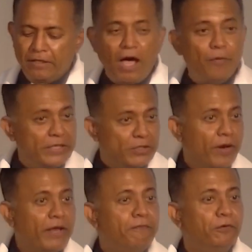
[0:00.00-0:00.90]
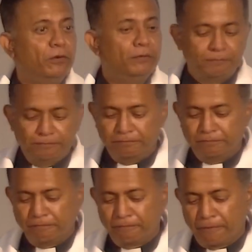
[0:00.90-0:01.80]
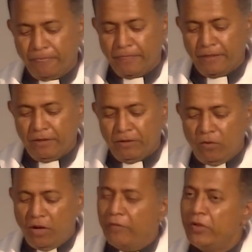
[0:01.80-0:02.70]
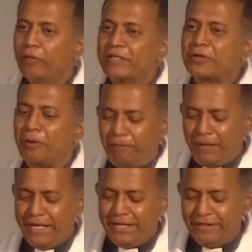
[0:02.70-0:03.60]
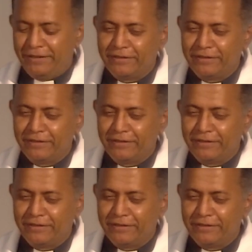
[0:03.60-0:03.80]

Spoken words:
Are we grateful? Or are we always complaining?